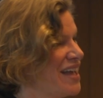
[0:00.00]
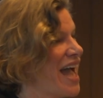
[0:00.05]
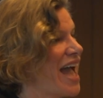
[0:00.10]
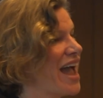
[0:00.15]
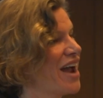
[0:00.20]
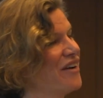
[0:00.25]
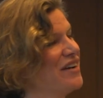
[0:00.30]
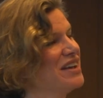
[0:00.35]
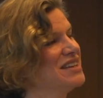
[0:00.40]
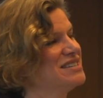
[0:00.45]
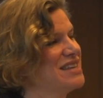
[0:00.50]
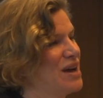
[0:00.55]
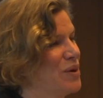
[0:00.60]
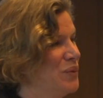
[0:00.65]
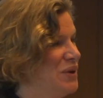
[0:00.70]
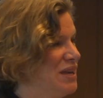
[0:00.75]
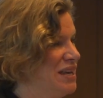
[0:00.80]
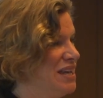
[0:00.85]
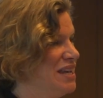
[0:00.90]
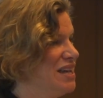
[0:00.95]
areas that
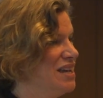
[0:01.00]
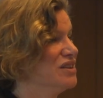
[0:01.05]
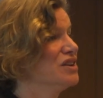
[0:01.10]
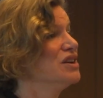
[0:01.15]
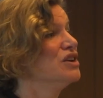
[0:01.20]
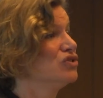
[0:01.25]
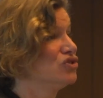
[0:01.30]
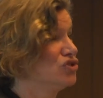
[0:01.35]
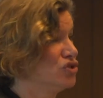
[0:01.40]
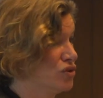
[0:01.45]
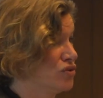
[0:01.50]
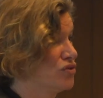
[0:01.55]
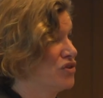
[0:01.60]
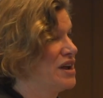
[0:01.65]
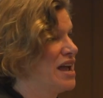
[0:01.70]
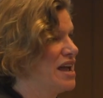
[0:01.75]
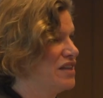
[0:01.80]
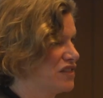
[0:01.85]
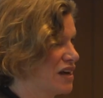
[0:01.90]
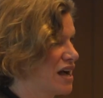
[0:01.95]
we need to
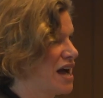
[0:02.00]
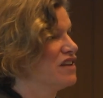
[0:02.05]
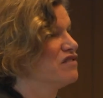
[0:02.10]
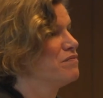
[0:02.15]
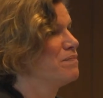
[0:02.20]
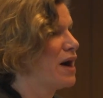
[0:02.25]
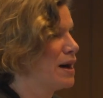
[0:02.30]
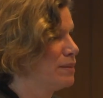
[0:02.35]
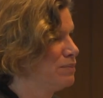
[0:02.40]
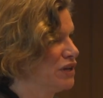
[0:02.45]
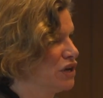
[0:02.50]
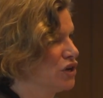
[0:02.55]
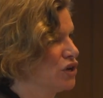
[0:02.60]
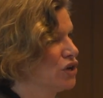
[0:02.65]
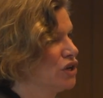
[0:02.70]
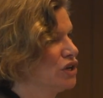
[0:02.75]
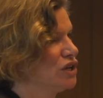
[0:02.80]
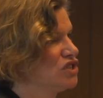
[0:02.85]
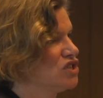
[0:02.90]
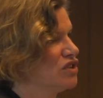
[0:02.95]
create the kind of public
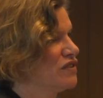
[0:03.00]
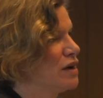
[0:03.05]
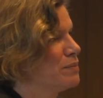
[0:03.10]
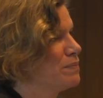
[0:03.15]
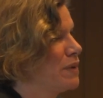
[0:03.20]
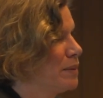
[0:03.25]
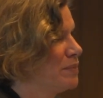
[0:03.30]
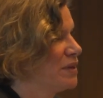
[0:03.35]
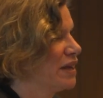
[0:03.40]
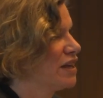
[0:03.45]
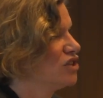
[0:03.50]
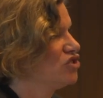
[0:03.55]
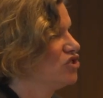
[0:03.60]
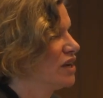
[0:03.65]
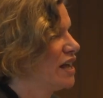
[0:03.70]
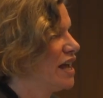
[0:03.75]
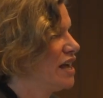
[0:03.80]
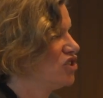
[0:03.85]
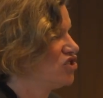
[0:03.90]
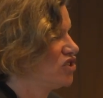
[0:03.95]
goods around public
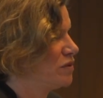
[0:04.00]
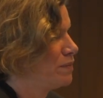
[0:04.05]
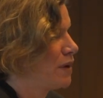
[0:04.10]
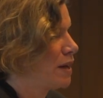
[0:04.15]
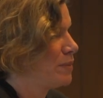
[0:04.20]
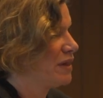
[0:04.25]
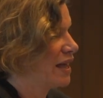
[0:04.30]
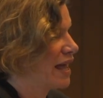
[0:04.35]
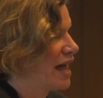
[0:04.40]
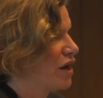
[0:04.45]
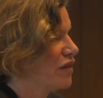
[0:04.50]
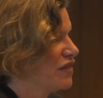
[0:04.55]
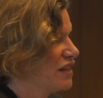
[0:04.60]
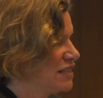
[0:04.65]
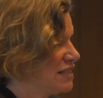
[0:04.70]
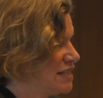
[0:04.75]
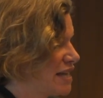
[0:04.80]
education, public health, et